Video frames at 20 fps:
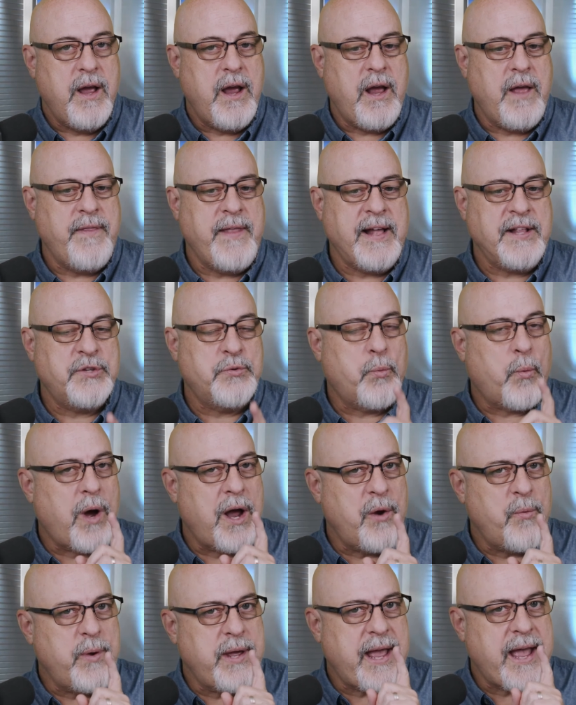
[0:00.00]
And that's
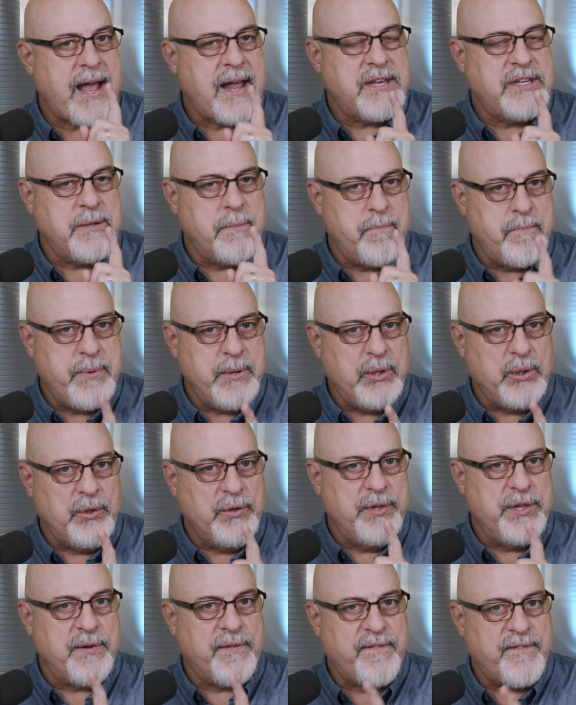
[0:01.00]
why we had to
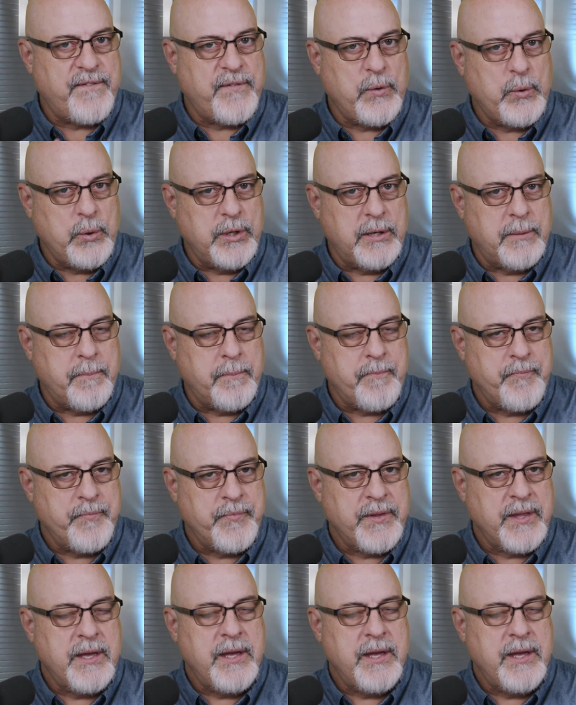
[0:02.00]
build the form